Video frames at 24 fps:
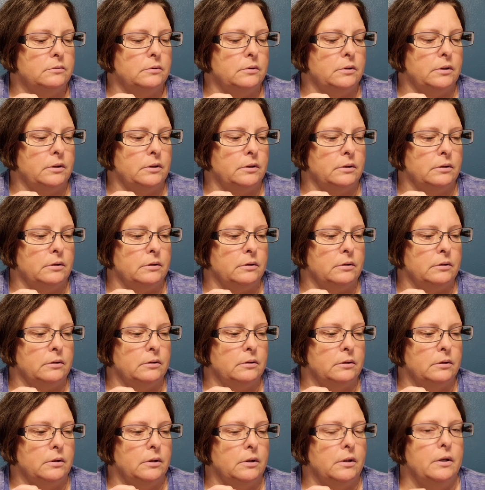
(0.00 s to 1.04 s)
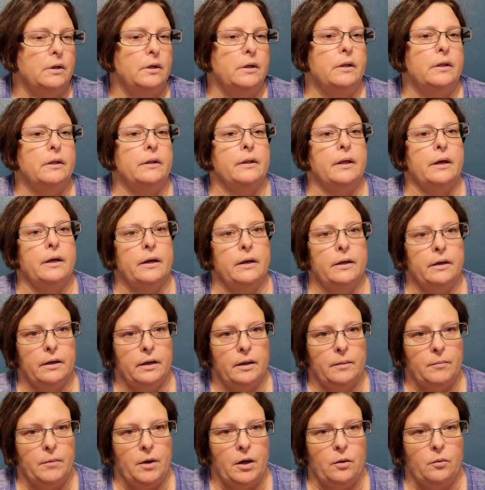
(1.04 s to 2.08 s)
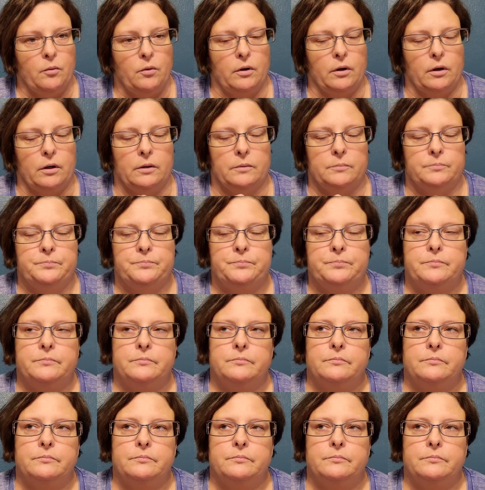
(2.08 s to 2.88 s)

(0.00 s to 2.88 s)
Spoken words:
and that ended up not working.